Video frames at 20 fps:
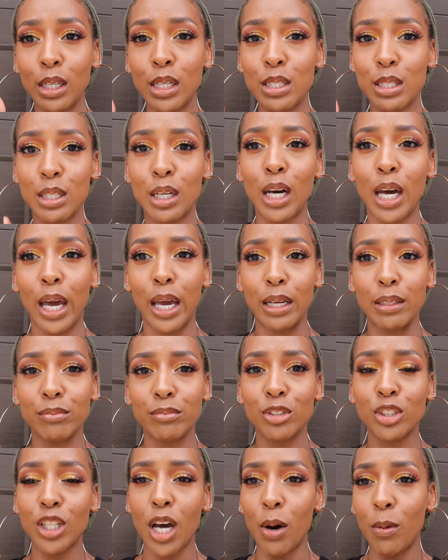Looks good.
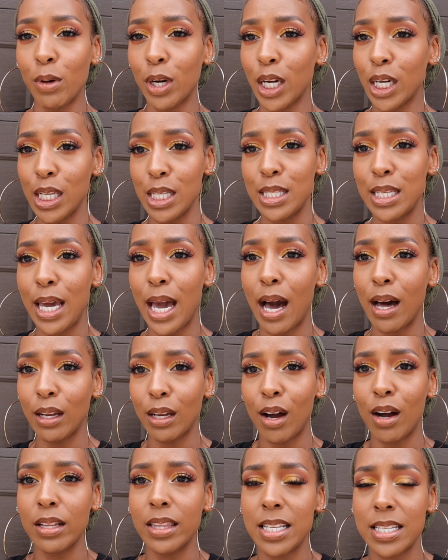So we're gonna see how
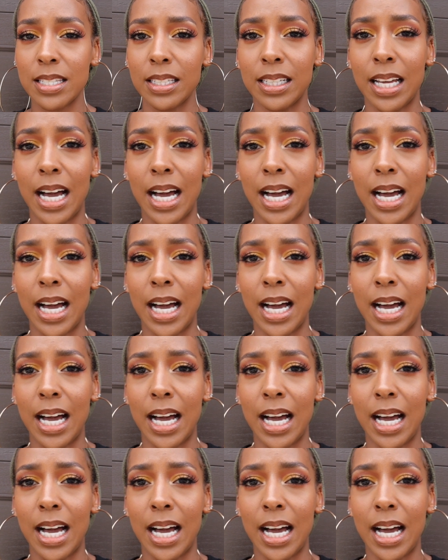long this